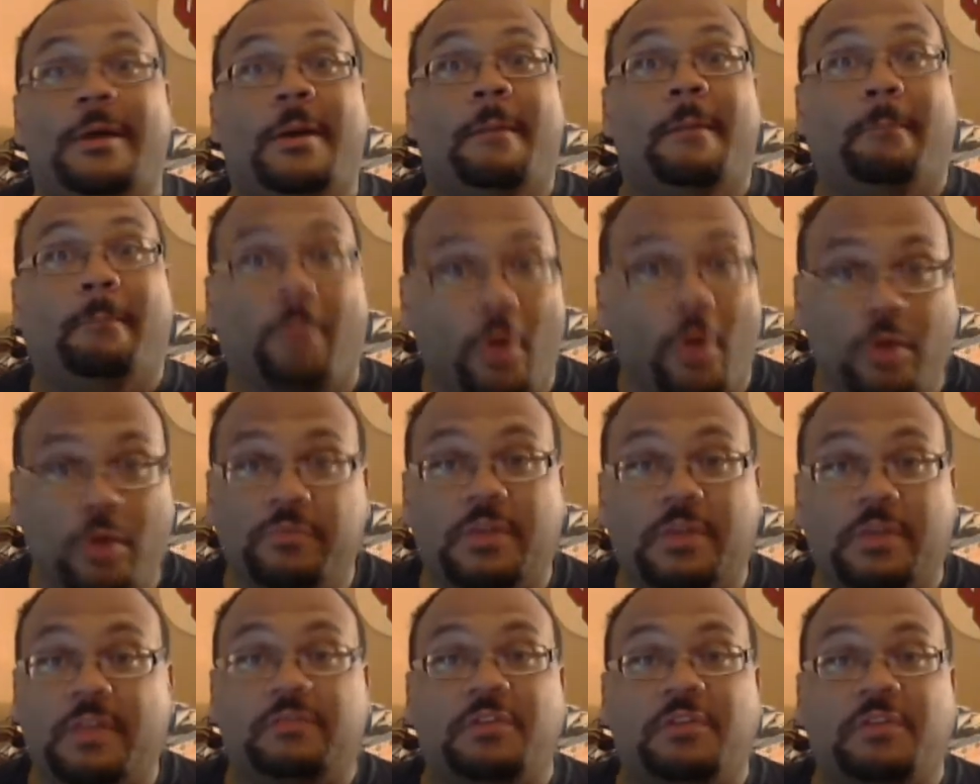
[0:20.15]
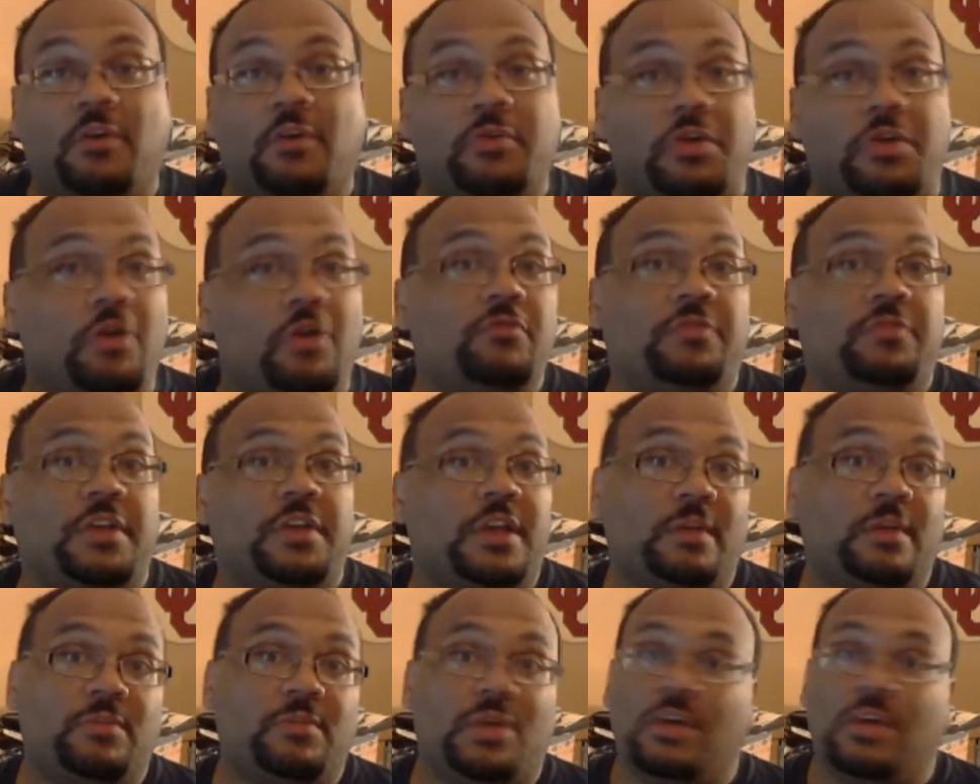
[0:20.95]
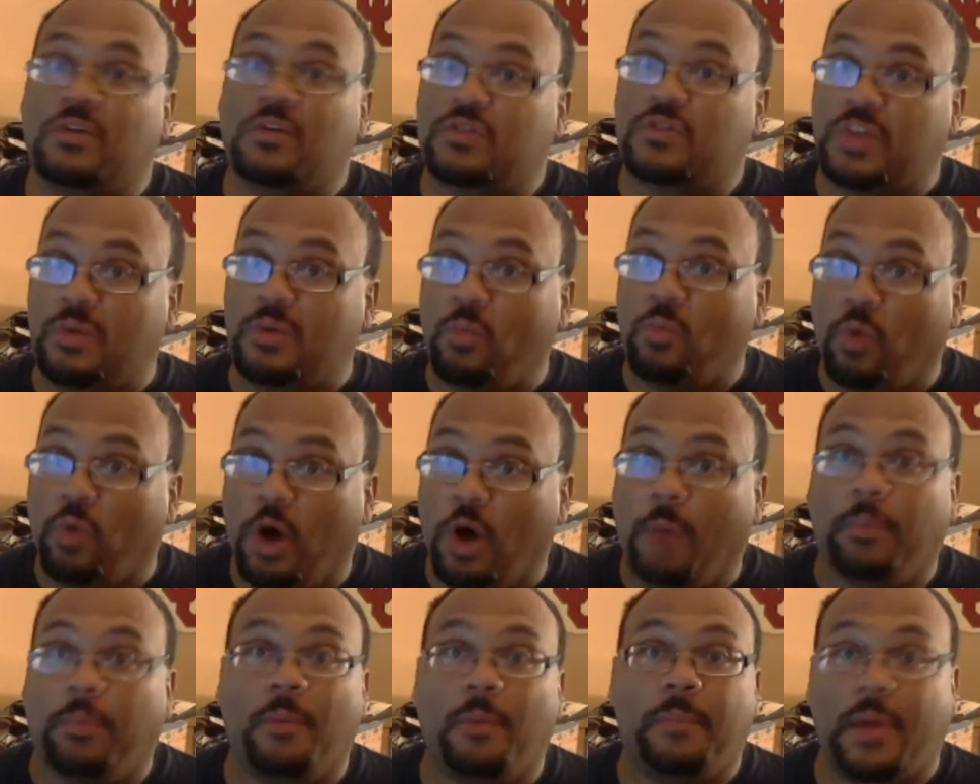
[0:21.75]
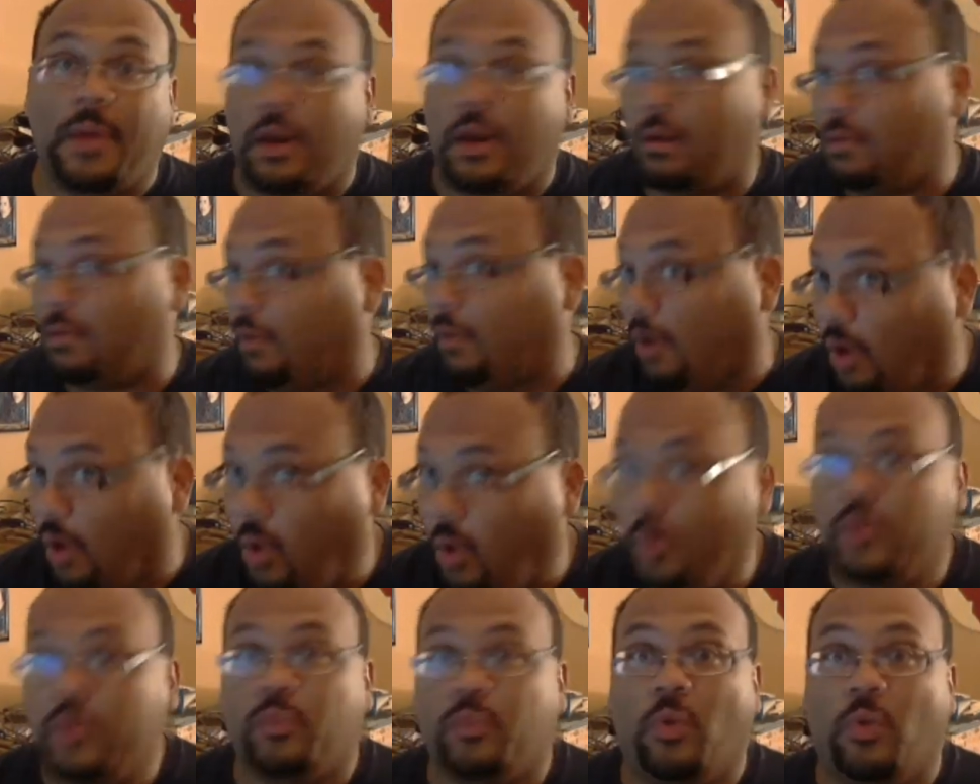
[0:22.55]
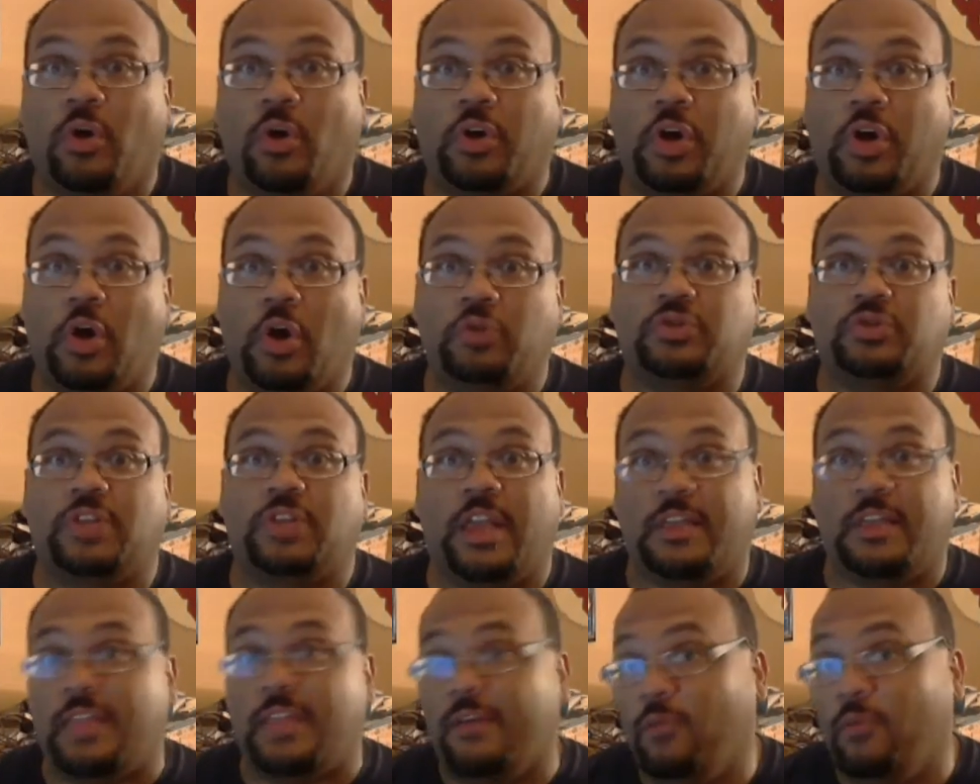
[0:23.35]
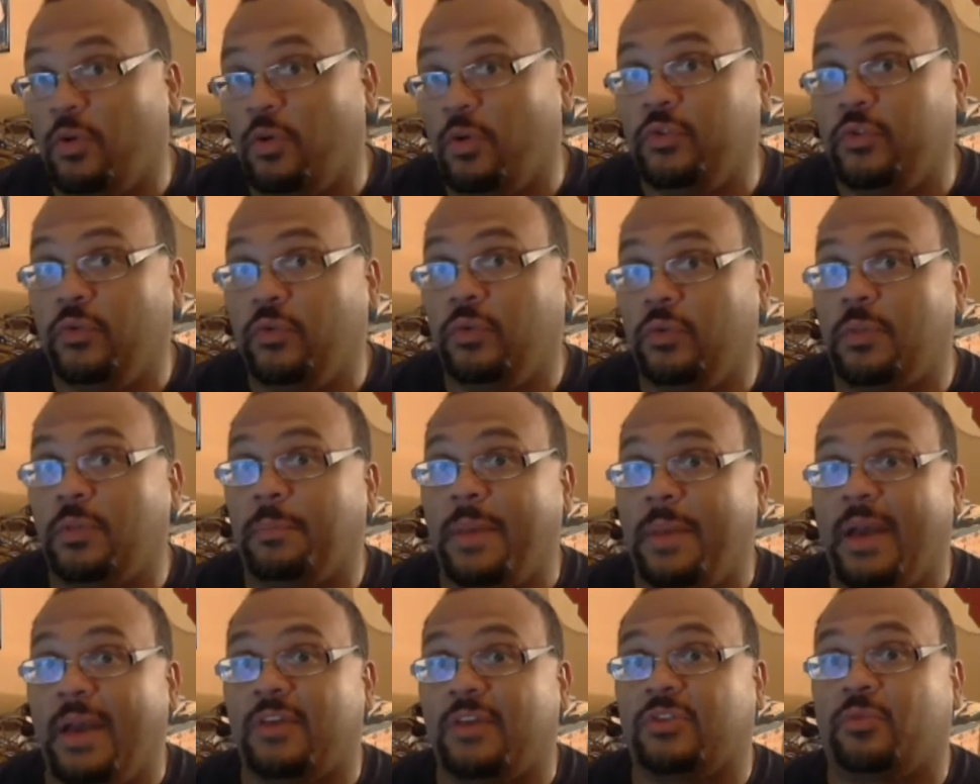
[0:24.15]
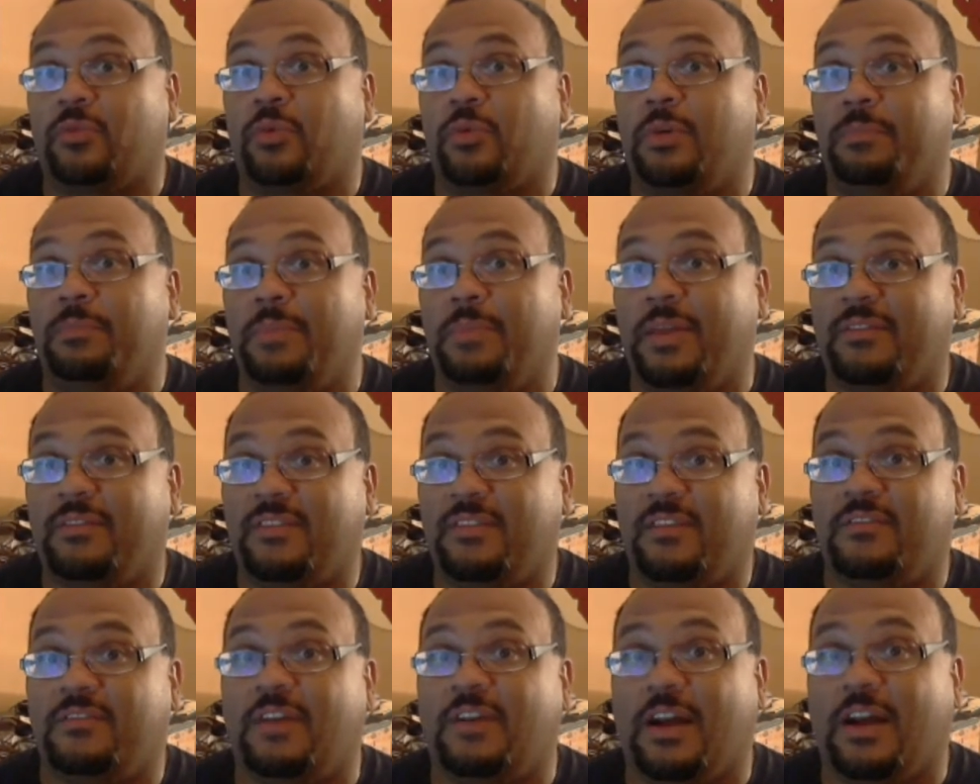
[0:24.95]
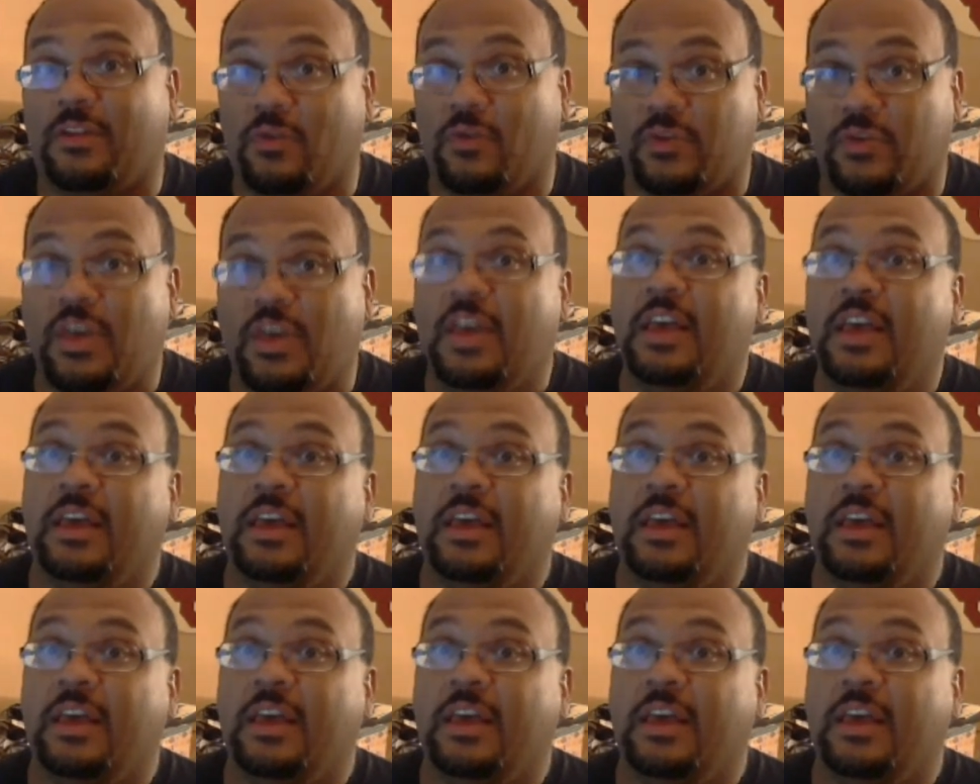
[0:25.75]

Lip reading: Mark D'Antonio teams seem well-prepared, always well-coached, and they've won two of the past three Big Ten titles,